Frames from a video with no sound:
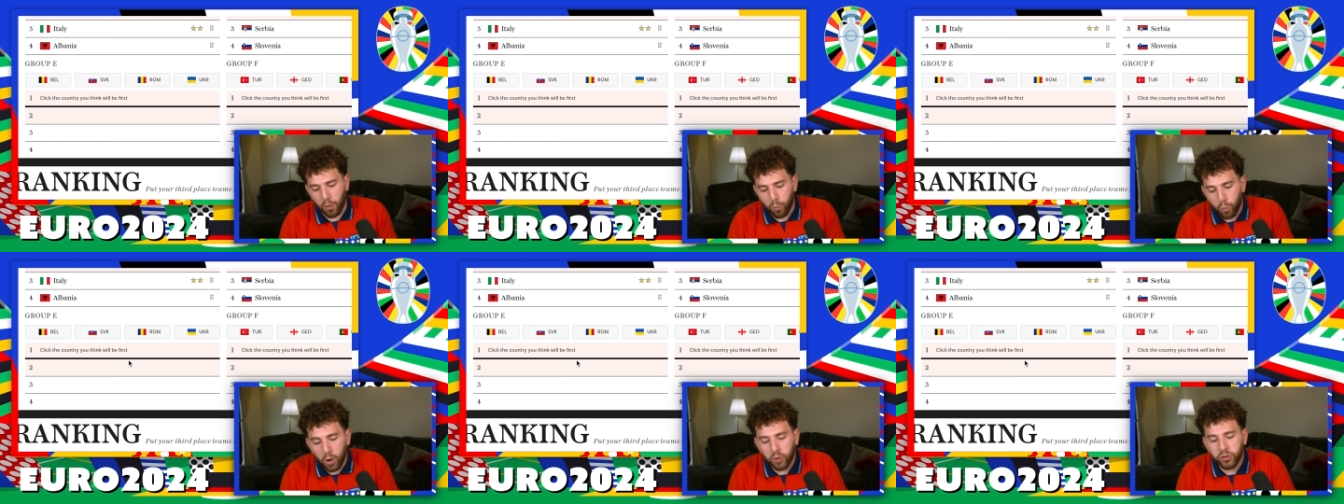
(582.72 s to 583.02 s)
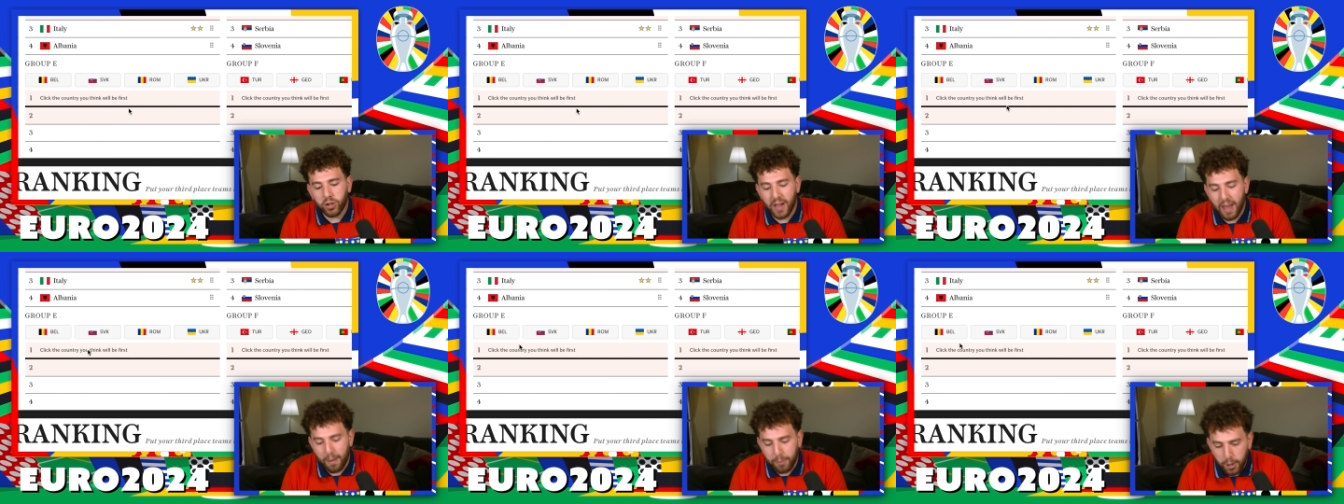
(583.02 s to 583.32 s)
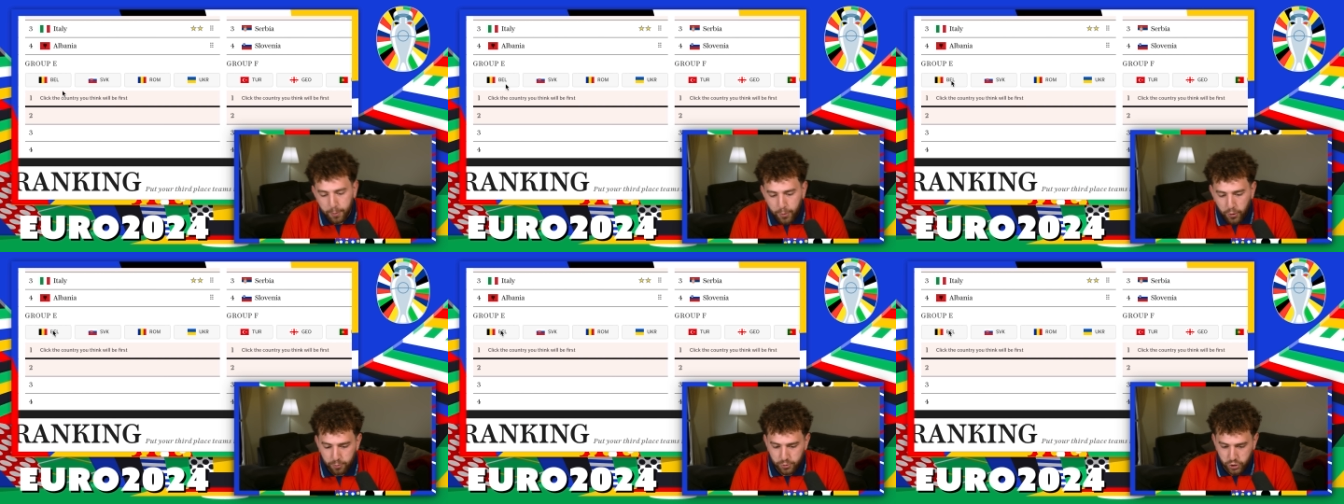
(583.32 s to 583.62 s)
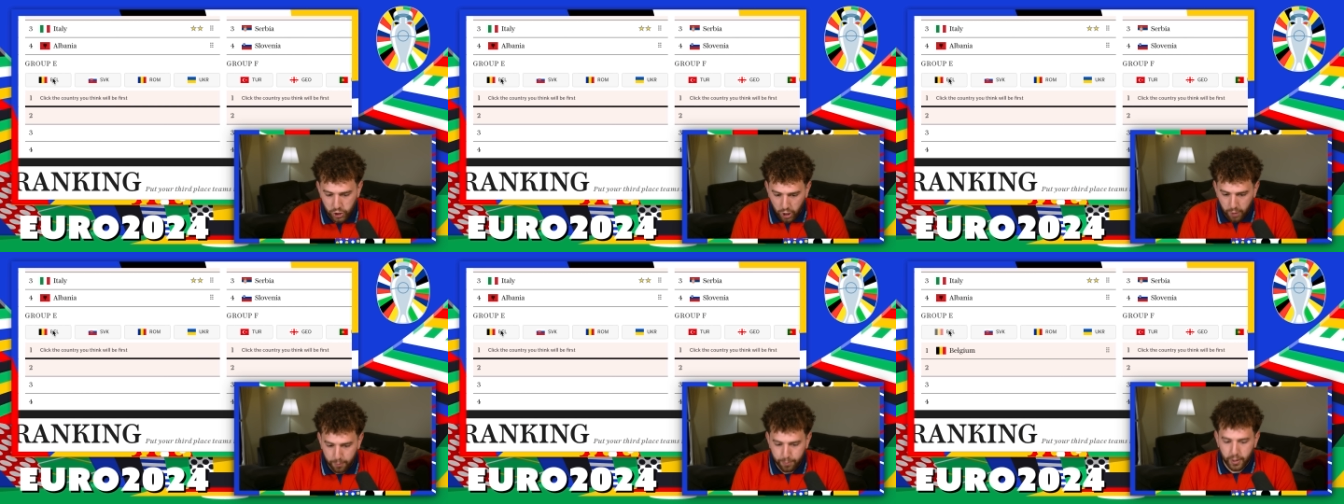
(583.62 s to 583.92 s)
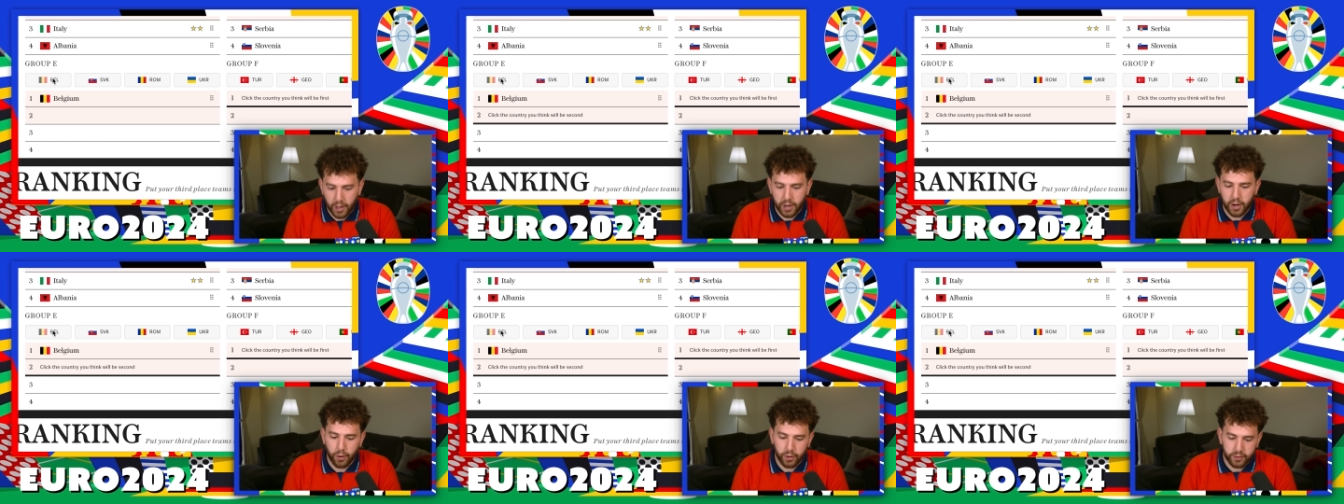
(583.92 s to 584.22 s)
and whilst I am going to put them top,
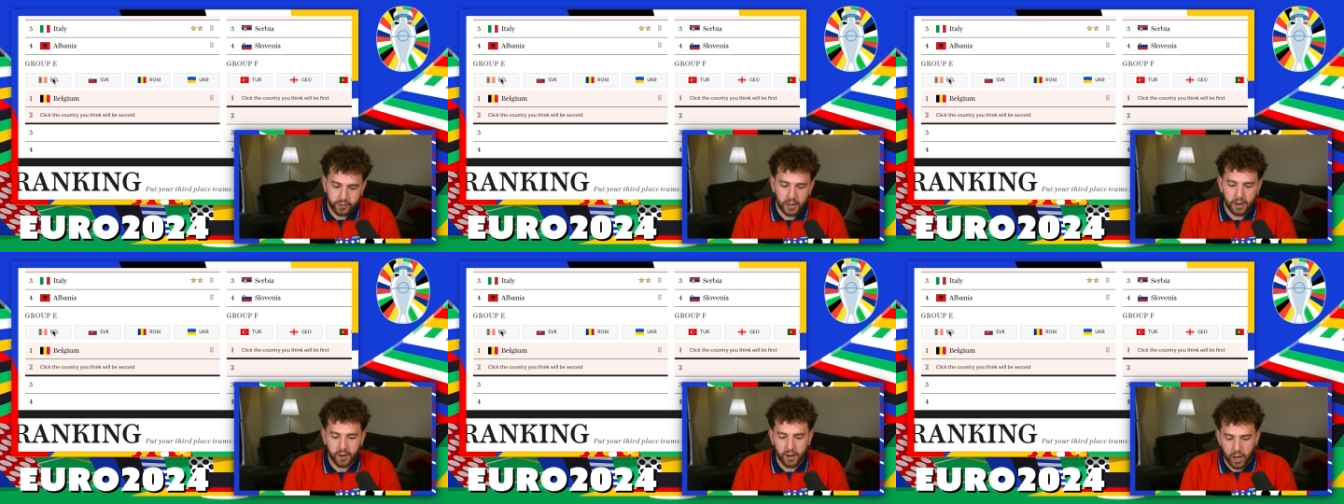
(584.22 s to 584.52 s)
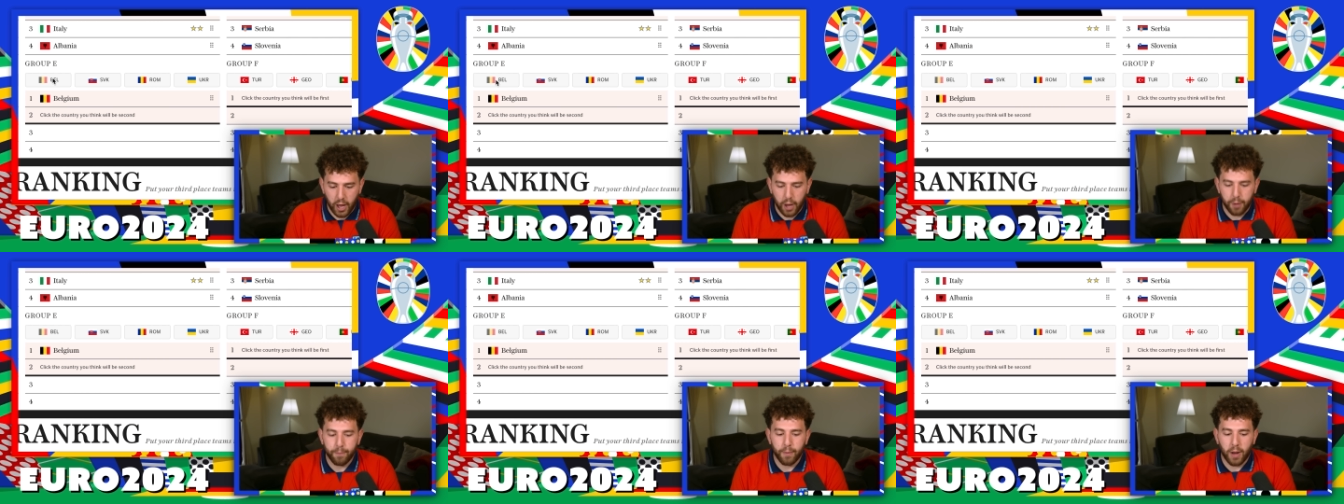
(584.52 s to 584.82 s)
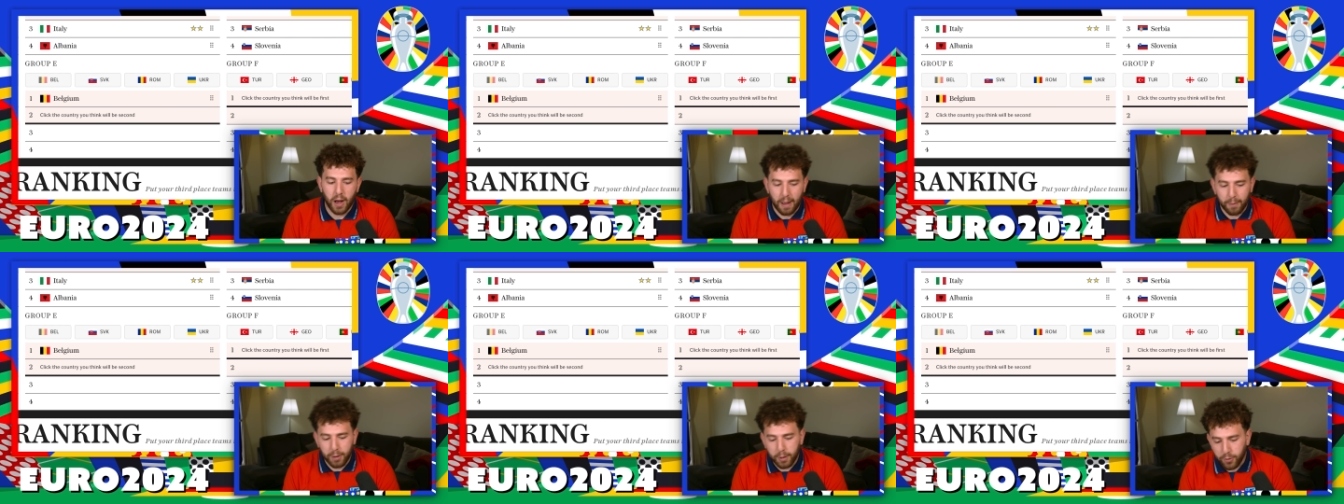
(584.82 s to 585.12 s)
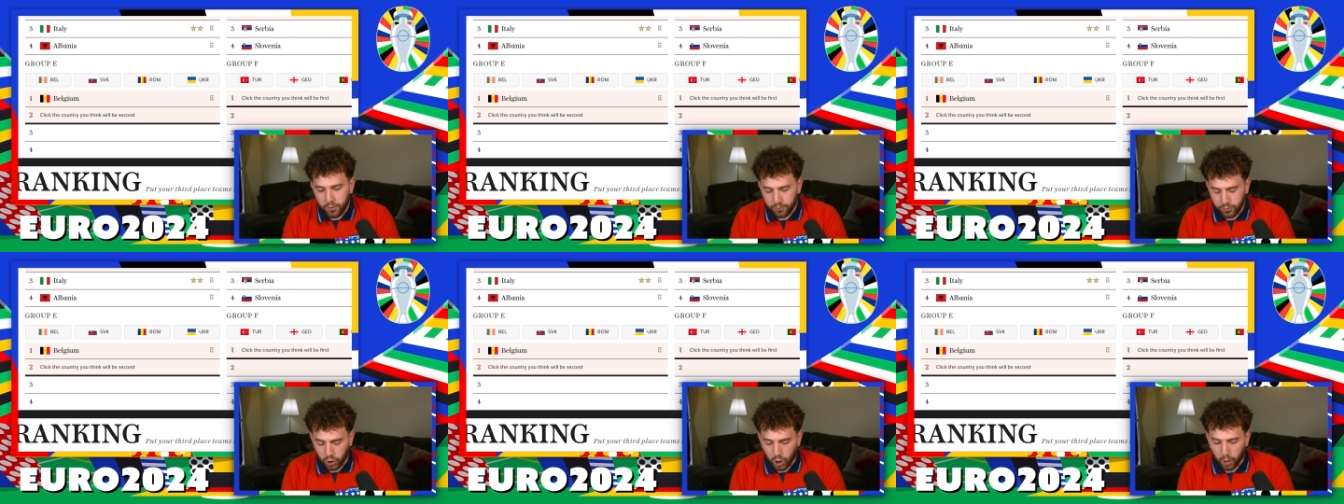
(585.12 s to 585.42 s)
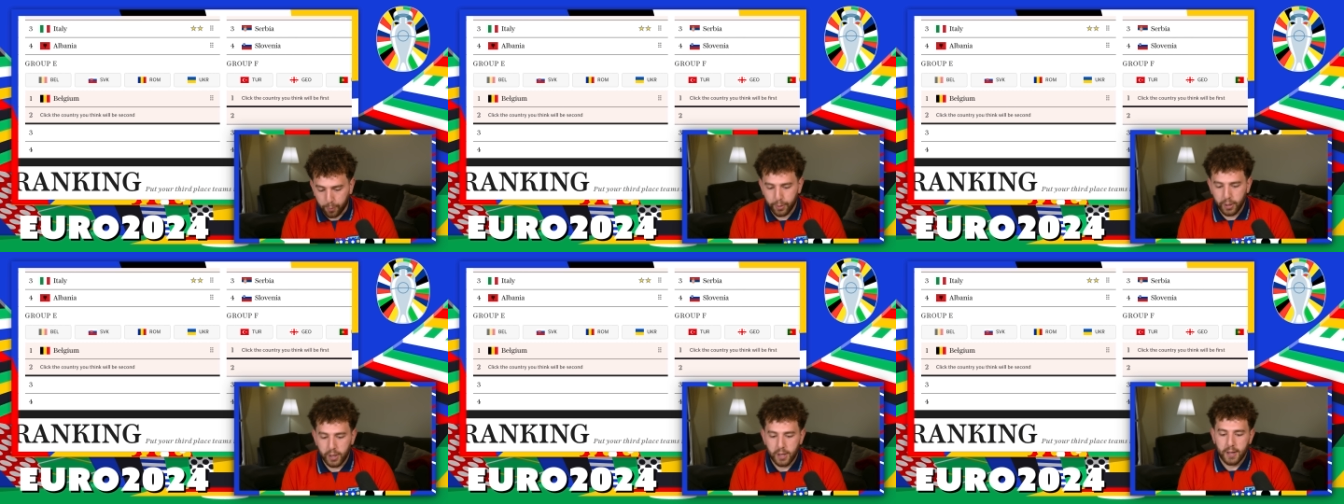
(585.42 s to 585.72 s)
I know I said I don't know, I am going to put them
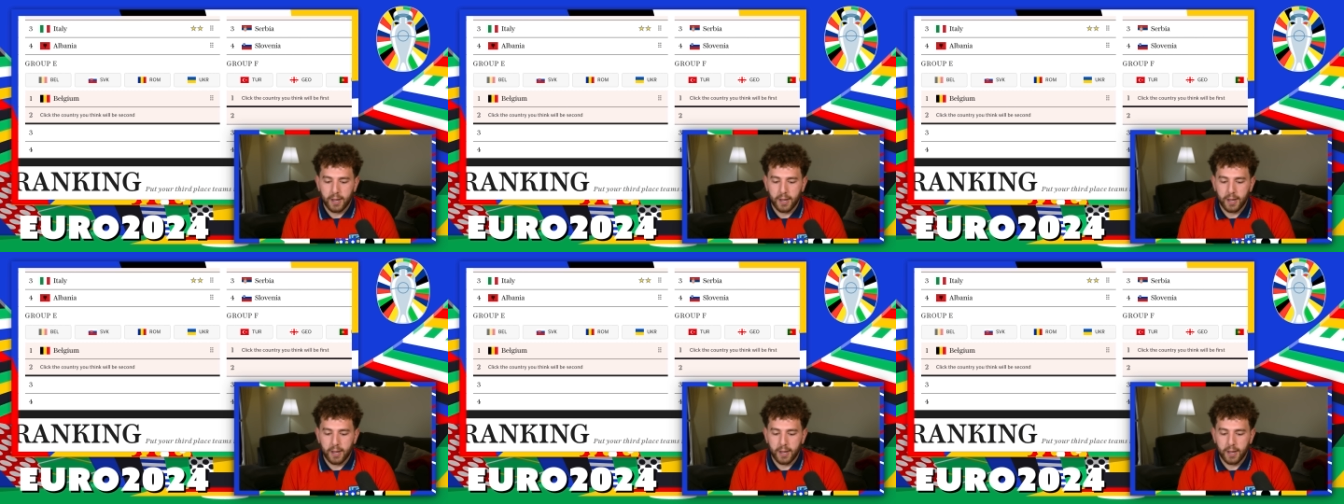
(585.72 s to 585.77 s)
top.